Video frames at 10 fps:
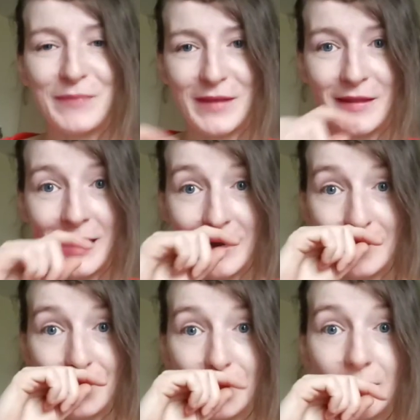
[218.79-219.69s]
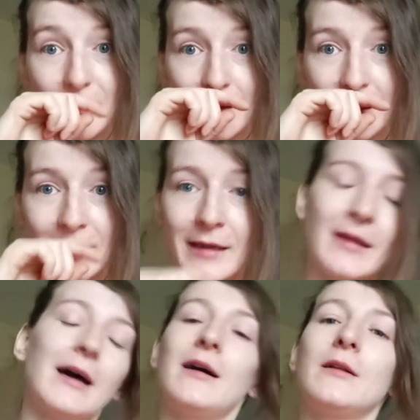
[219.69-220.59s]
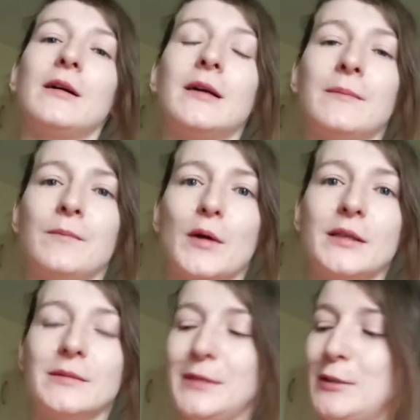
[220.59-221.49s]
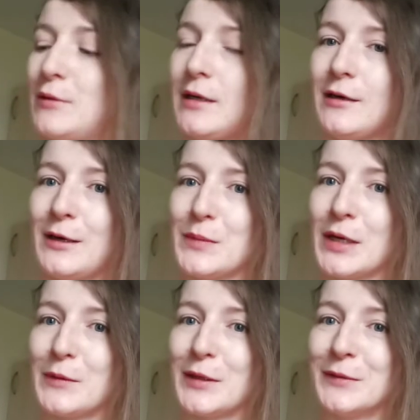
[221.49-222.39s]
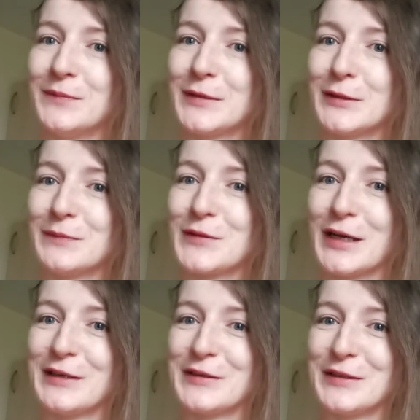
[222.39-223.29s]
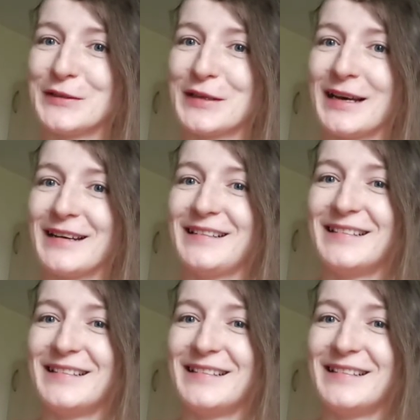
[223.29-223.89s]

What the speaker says: That'll wind me right up, that will, so I'm trying not to do that.